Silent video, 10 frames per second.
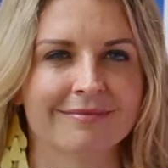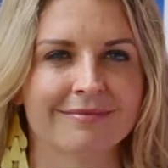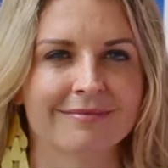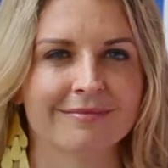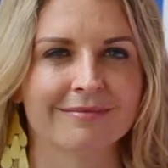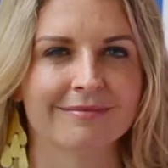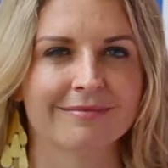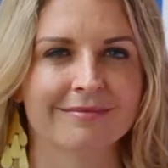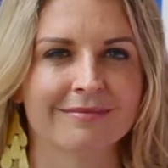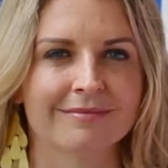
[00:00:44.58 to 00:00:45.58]

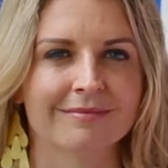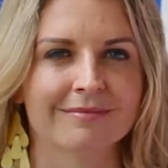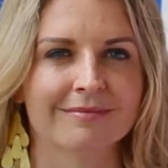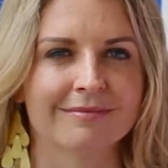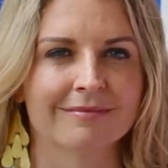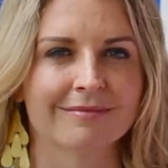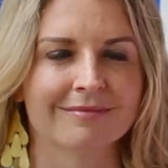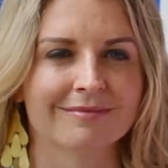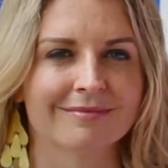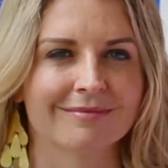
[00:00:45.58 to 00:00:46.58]

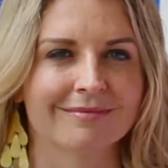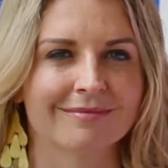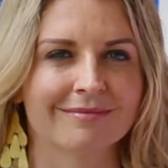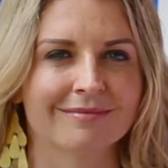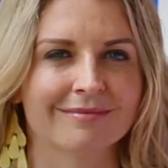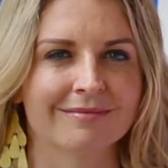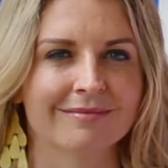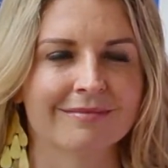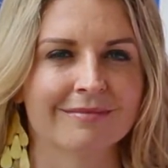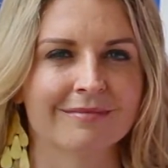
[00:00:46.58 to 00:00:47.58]

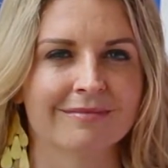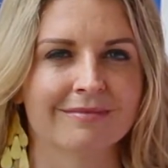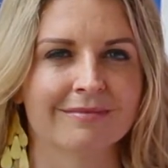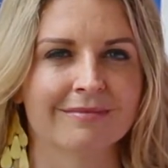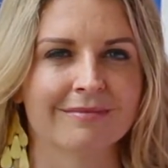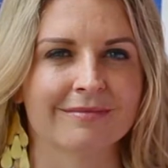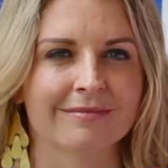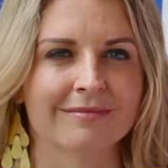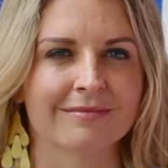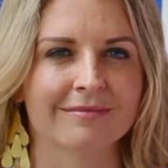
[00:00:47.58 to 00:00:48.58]

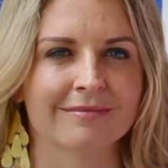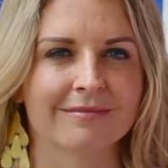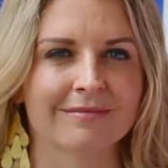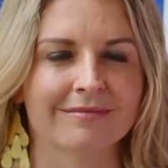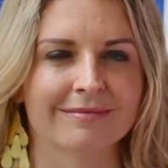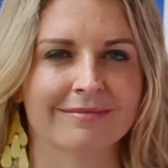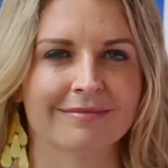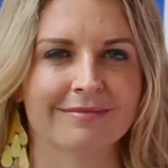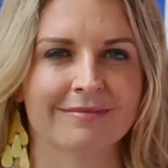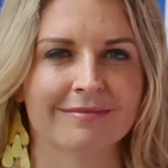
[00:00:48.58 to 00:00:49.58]

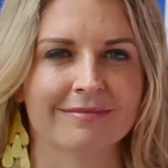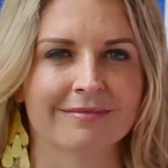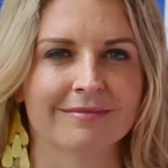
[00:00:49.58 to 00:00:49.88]
The person shown says nothing.